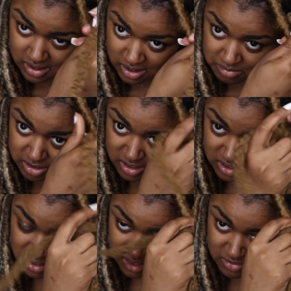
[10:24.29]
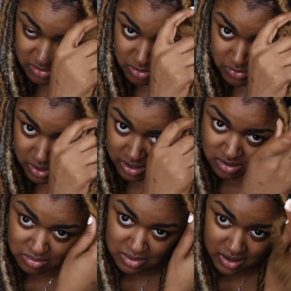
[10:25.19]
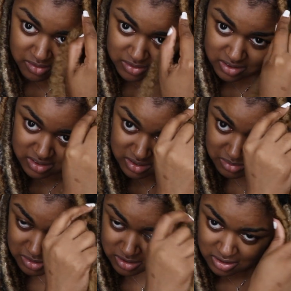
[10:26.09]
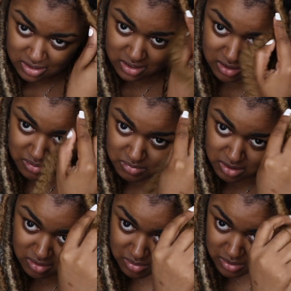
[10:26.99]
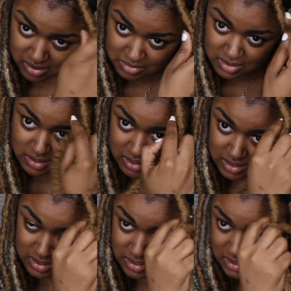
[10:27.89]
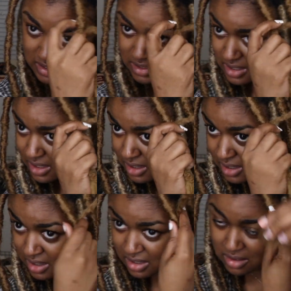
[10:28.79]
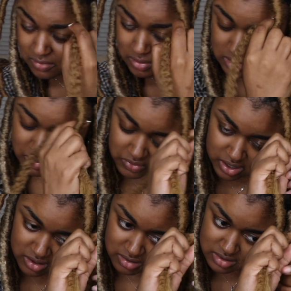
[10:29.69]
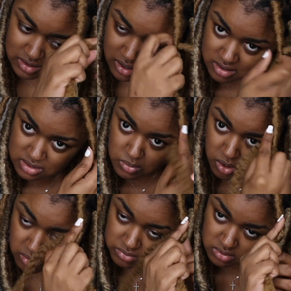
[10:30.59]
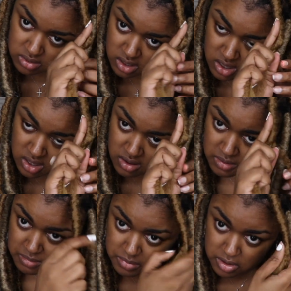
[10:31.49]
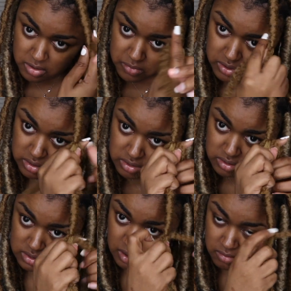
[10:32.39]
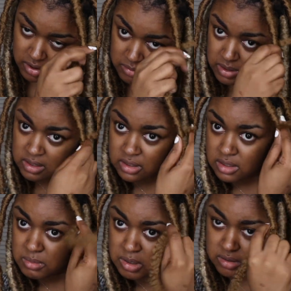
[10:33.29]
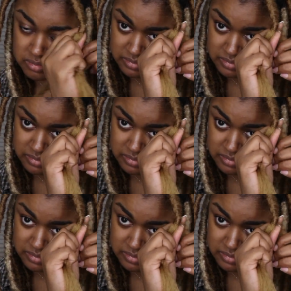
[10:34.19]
I'm looking at the viewfinder, but I really should be looking in the mirror while I'm doing this because the viewfinder is kind of small. But hopefully it turns out right when I look in the mirror.